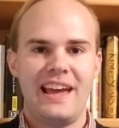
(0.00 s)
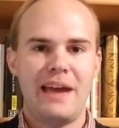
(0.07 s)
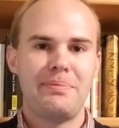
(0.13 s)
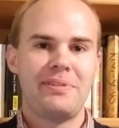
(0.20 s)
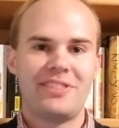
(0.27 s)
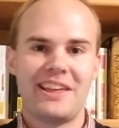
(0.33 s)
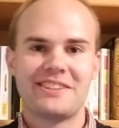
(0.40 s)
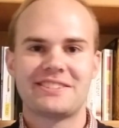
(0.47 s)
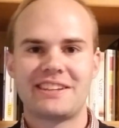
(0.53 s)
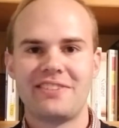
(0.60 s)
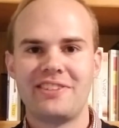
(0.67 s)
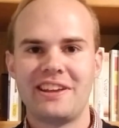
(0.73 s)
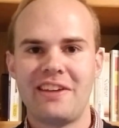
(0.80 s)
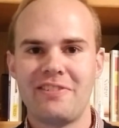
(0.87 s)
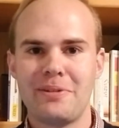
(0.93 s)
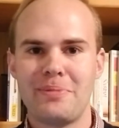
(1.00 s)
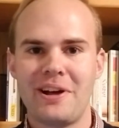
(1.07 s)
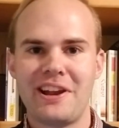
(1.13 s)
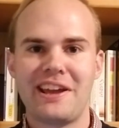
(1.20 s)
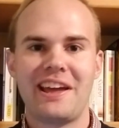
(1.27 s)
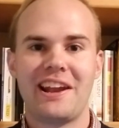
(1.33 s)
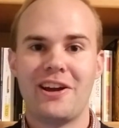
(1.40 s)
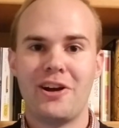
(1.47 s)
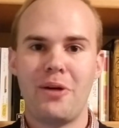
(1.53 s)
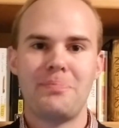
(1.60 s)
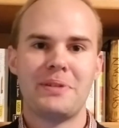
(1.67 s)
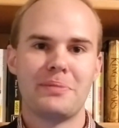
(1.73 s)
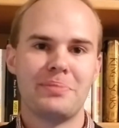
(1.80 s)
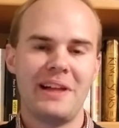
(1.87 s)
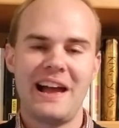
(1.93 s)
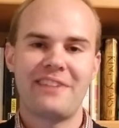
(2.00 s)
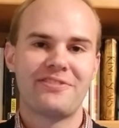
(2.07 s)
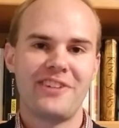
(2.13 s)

Happy Thanksgiving, everybody, and I hope your Black